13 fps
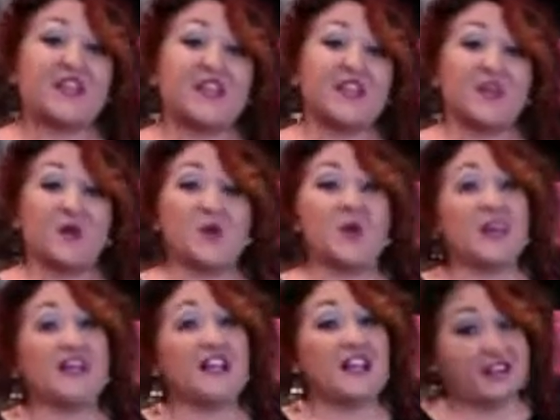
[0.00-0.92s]
you're going to want
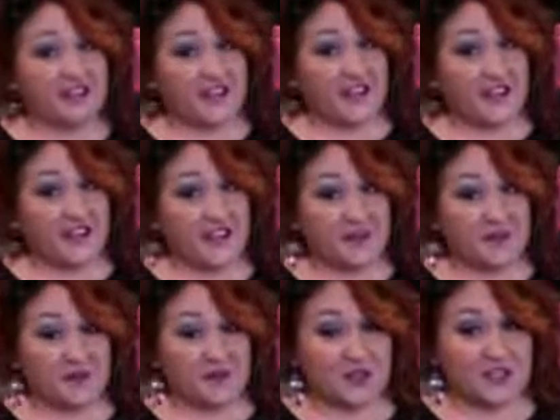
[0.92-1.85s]
to love on that hair
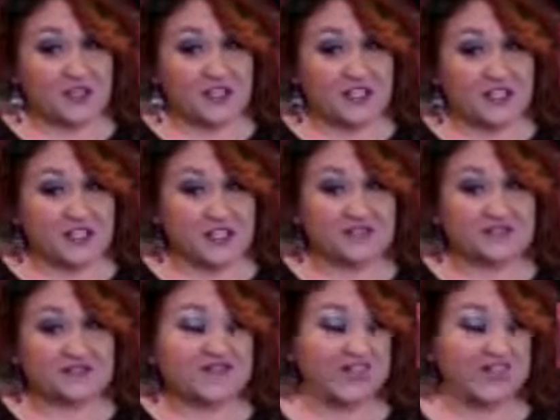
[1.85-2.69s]
before you touch it.